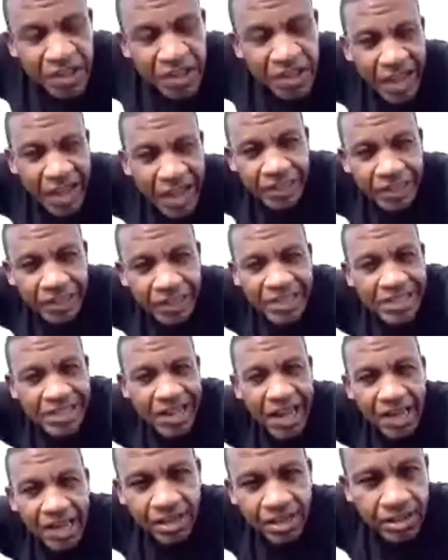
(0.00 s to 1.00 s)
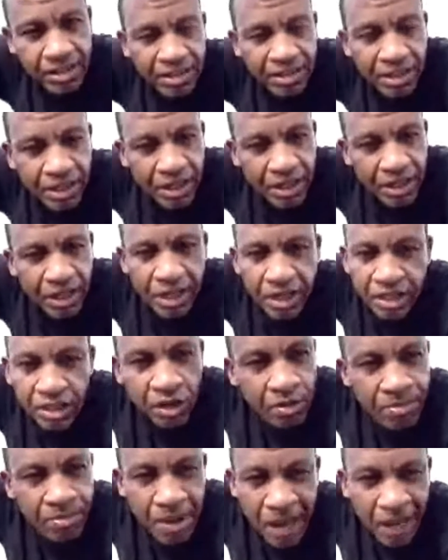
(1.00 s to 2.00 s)
Don't matter what you
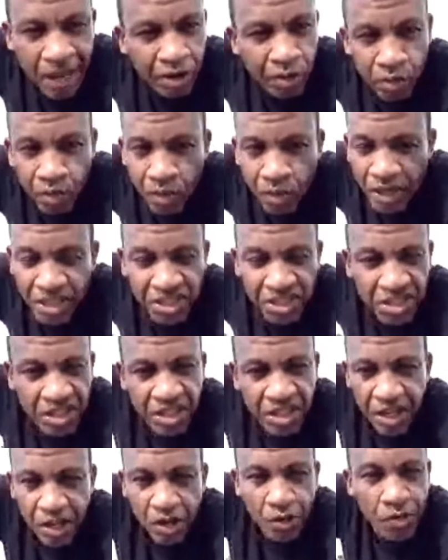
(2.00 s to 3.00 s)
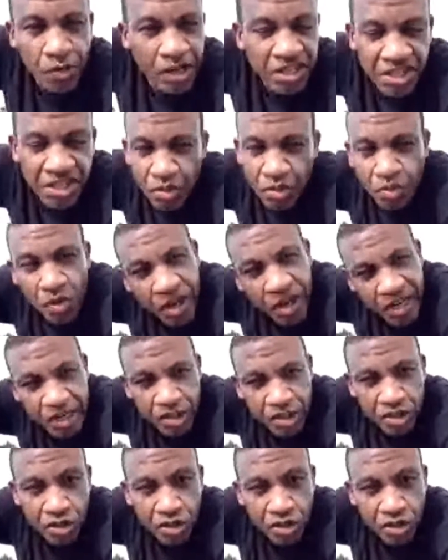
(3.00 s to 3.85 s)
want to do, what you like to do.